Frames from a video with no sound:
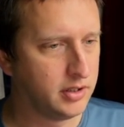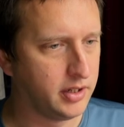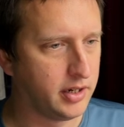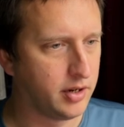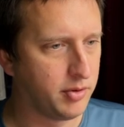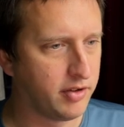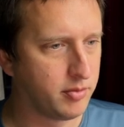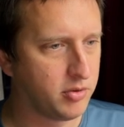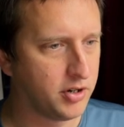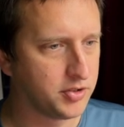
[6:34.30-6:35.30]
And now we have
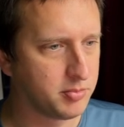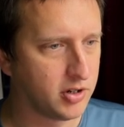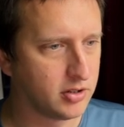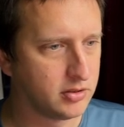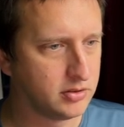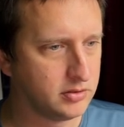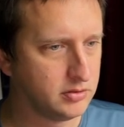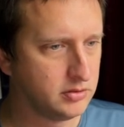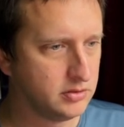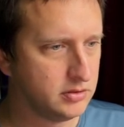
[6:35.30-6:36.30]
a progress bar.
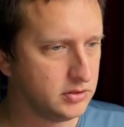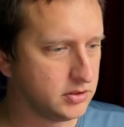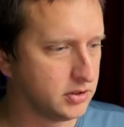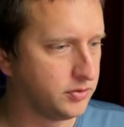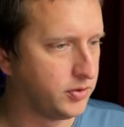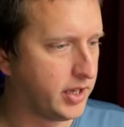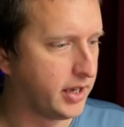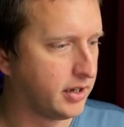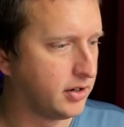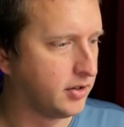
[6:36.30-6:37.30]
So if we
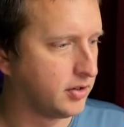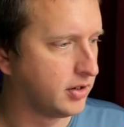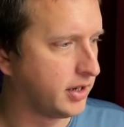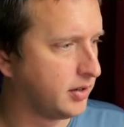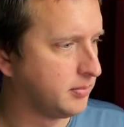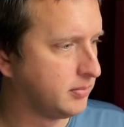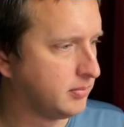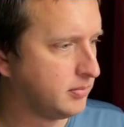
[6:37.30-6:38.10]
add another item,